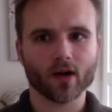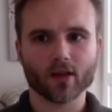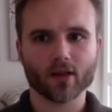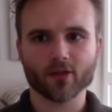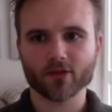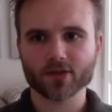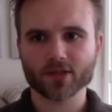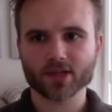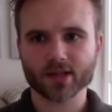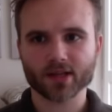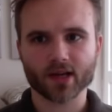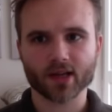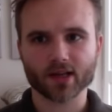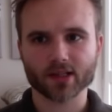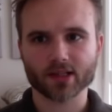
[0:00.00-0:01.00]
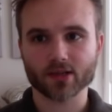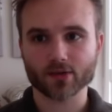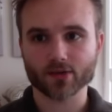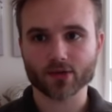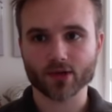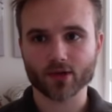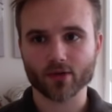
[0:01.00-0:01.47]
the first thing that I like to do
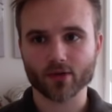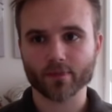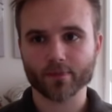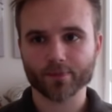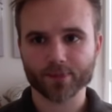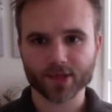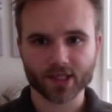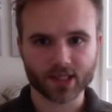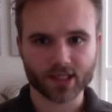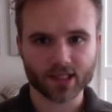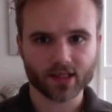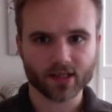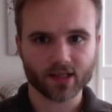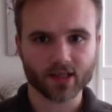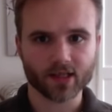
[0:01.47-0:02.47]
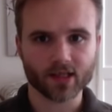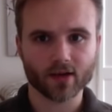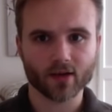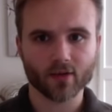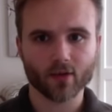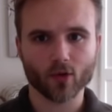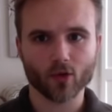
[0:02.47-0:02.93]
is go delete the
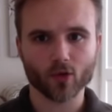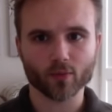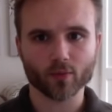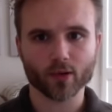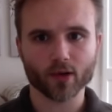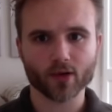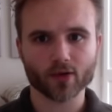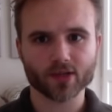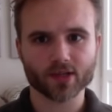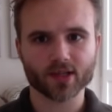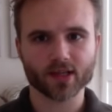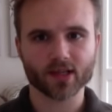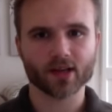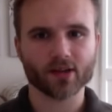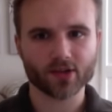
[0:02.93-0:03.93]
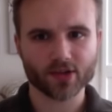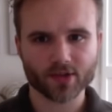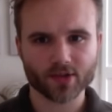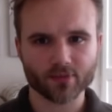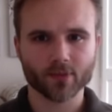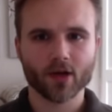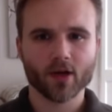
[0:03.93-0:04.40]
old posts. There are
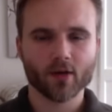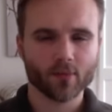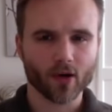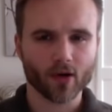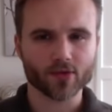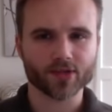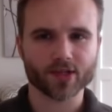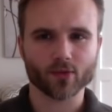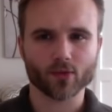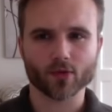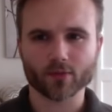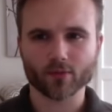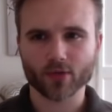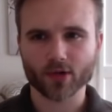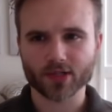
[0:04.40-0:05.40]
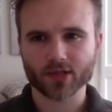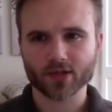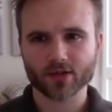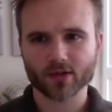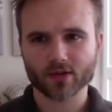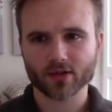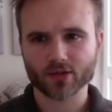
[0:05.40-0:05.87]
some posts that WordPress
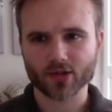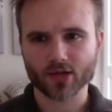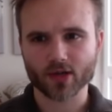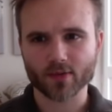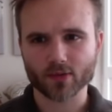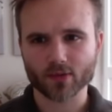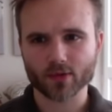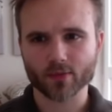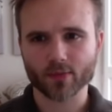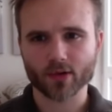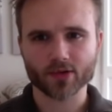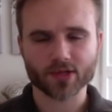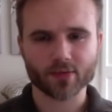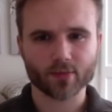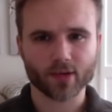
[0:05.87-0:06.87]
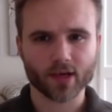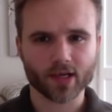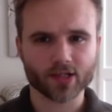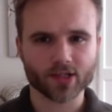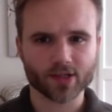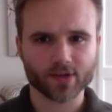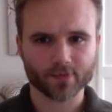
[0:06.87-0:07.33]
just comes with, posts and
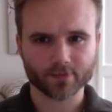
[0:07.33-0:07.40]
pages.